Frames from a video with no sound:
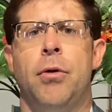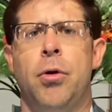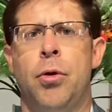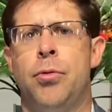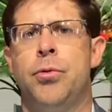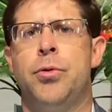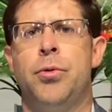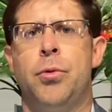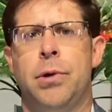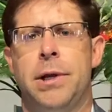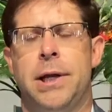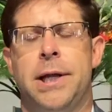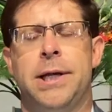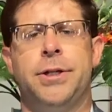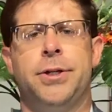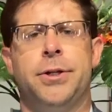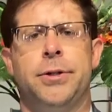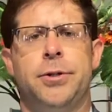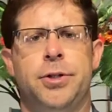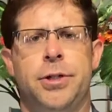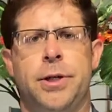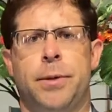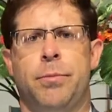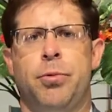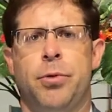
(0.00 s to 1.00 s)
own
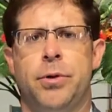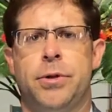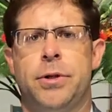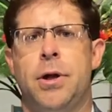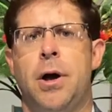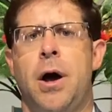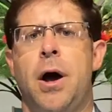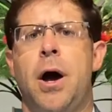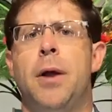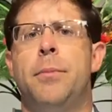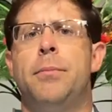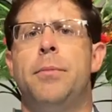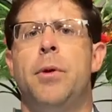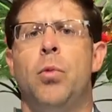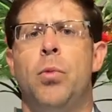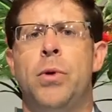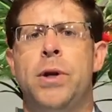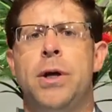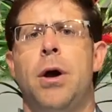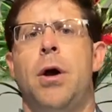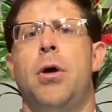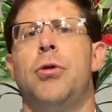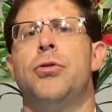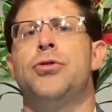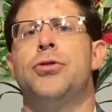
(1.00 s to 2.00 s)
relationship with God, but
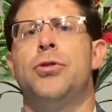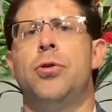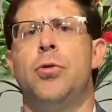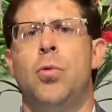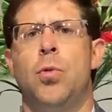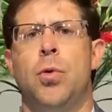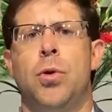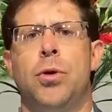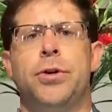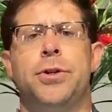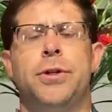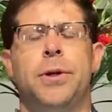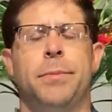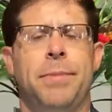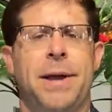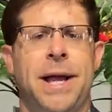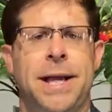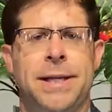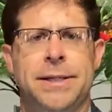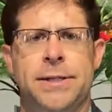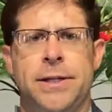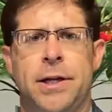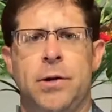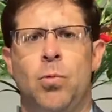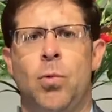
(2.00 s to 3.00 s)
we also worship
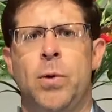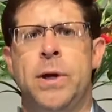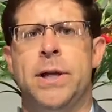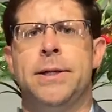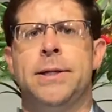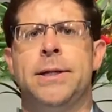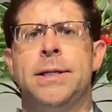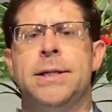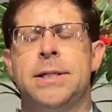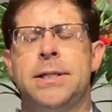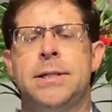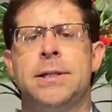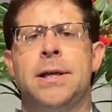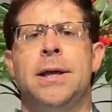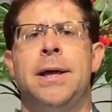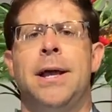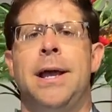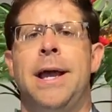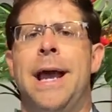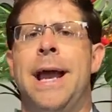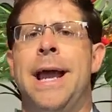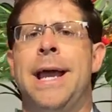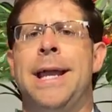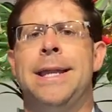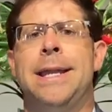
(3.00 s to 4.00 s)
as a witness
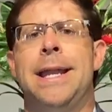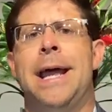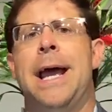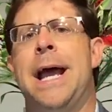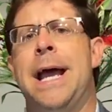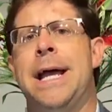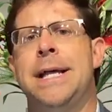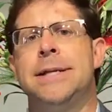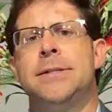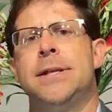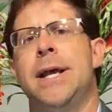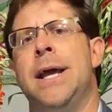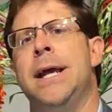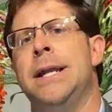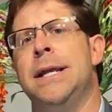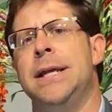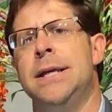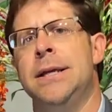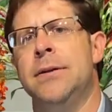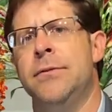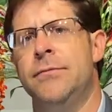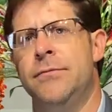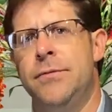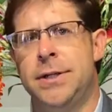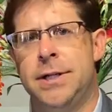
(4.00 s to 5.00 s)
and as an
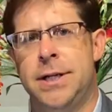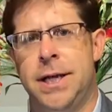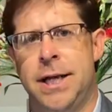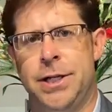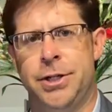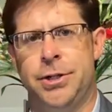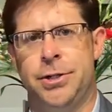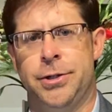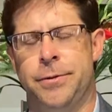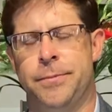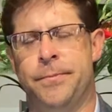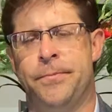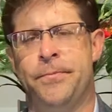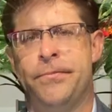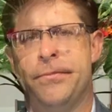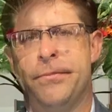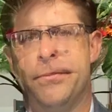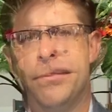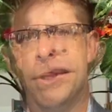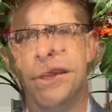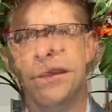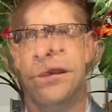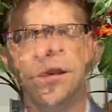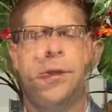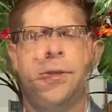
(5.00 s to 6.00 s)
invitation.
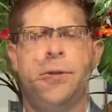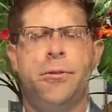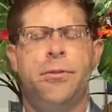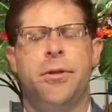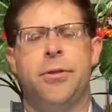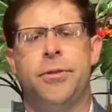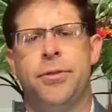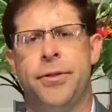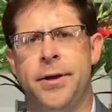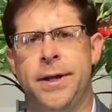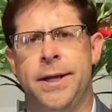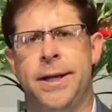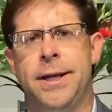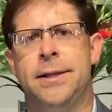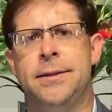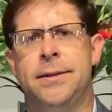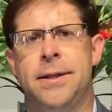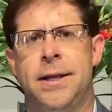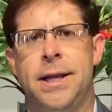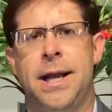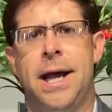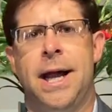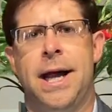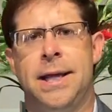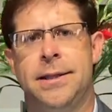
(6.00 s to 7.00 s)
Another thing
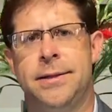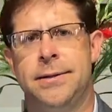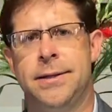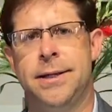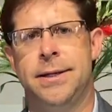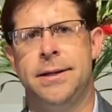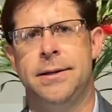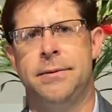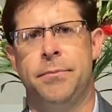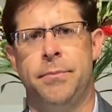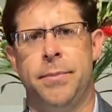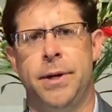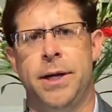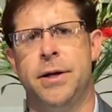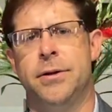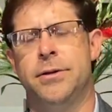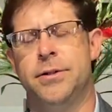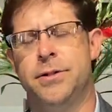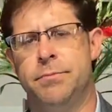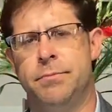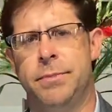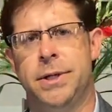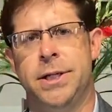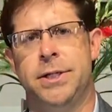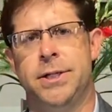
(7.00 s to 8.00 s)
that I think
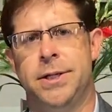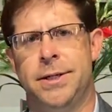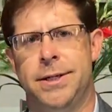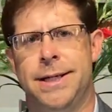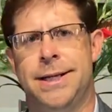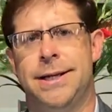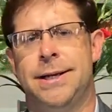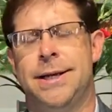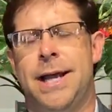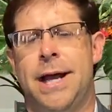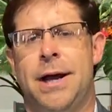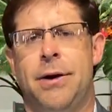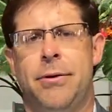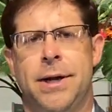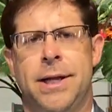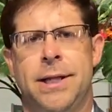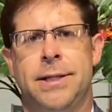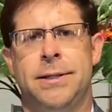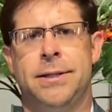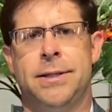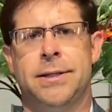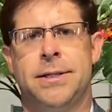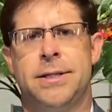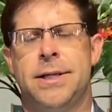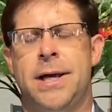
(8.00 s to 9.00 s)
bears mentioning now at
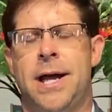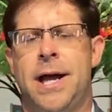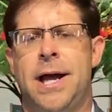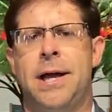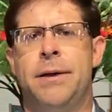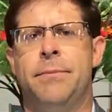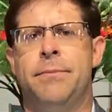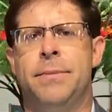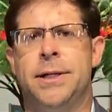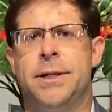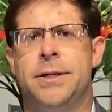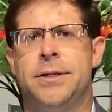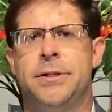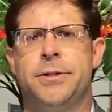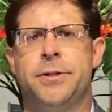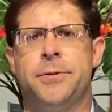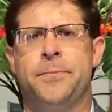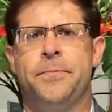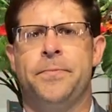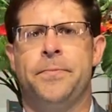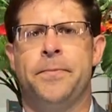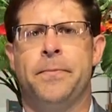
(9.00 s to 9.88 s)
this time is